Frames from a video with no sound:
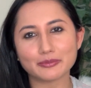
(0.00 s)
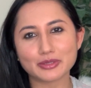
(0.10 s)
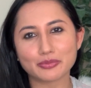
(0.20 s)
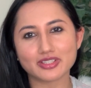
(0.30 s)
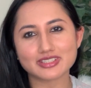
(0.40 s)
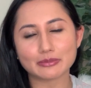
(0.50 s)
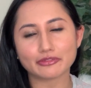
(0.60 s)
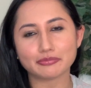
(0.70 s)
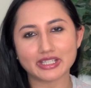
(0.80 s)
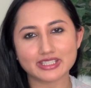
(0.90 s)
to put in some
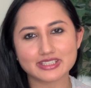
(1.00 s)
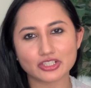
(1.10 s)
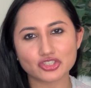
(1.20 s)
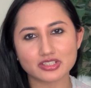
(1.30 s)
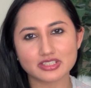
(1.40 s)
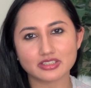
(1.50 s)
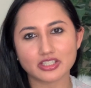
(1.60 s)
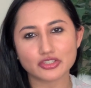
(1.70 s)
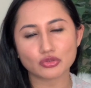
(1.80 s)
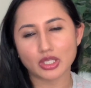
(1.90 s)
of my essentials in
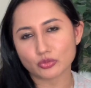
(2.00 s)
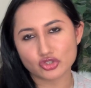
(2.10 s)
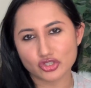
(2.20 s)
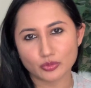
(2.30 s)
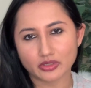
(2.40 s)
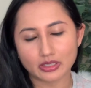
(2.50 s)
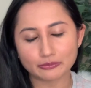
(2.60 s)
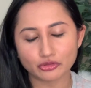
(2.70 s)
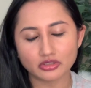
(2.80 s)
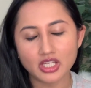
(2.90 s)
there. So that was just super
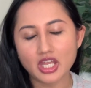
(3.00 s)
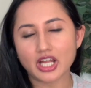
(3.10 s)
helpful.